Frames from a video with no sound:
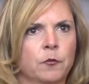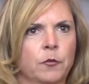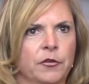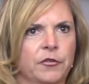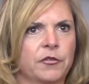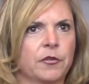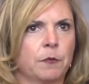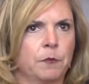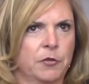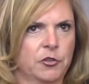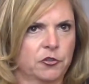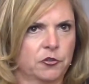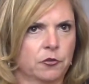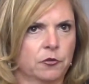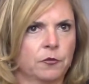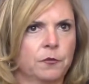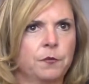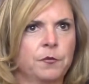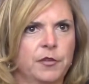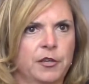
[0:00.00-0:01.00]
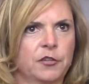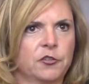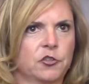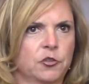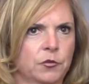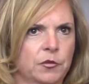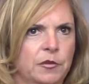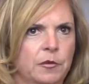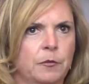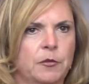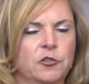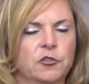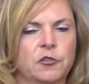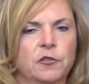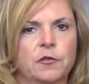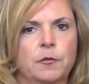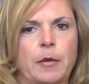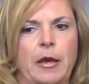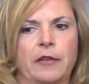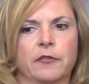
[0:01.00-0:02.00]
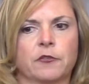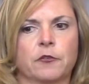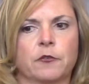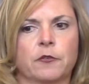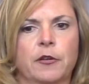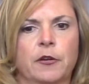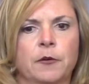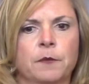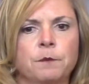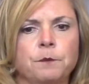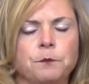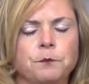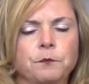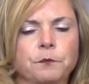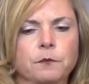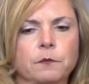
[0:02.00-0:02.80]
with some missional things. She was the missions pastor there,